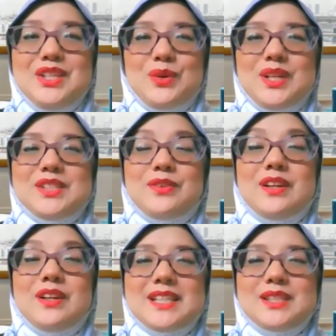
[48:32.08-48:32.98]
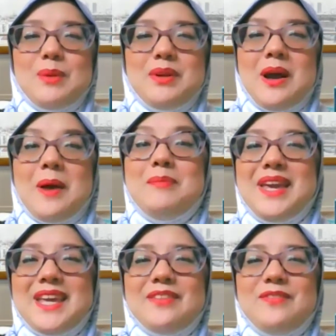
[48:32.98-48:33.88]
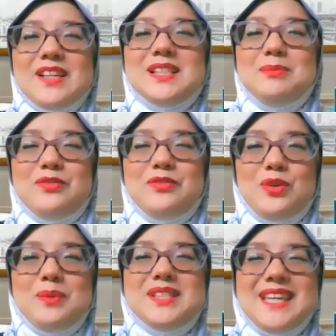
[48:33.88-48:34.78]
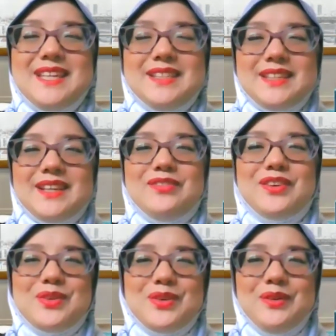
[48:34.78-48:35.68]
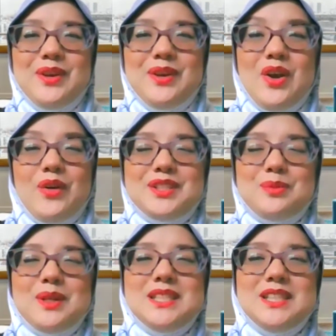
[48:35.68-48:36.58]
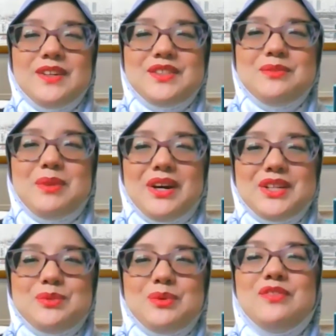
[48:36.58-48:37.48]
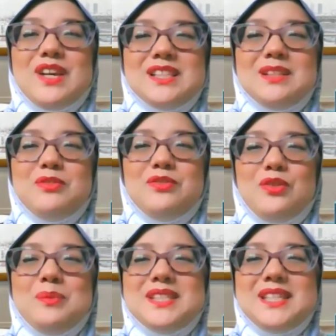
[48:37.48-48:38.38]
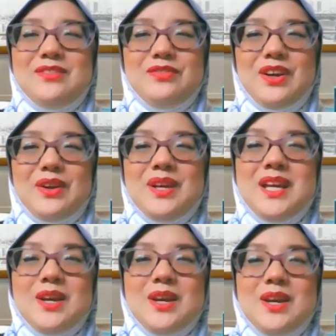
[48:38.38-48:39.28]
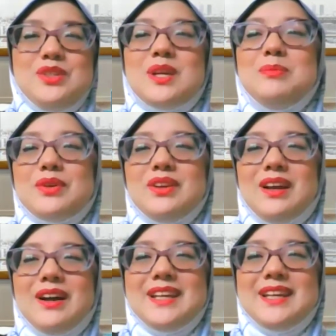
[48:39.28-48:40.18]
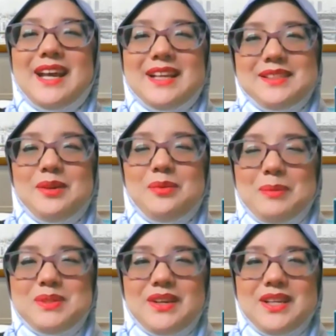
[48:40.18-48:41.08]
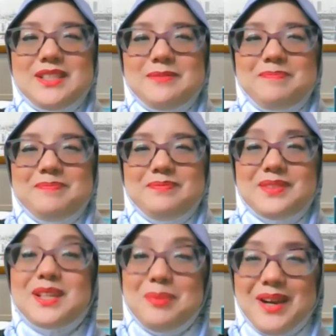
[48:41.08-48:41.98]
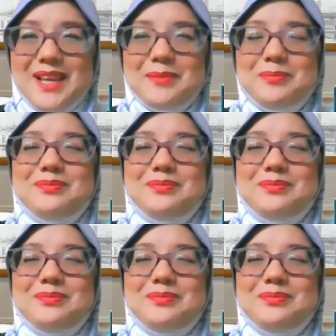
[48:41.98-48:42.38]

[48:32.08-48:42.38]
Join us for our next webinar, Making Vessel Performance Easier for Crew, on the 21st of March with Vessel Performance Info, which you can book online at our website. Goodbye.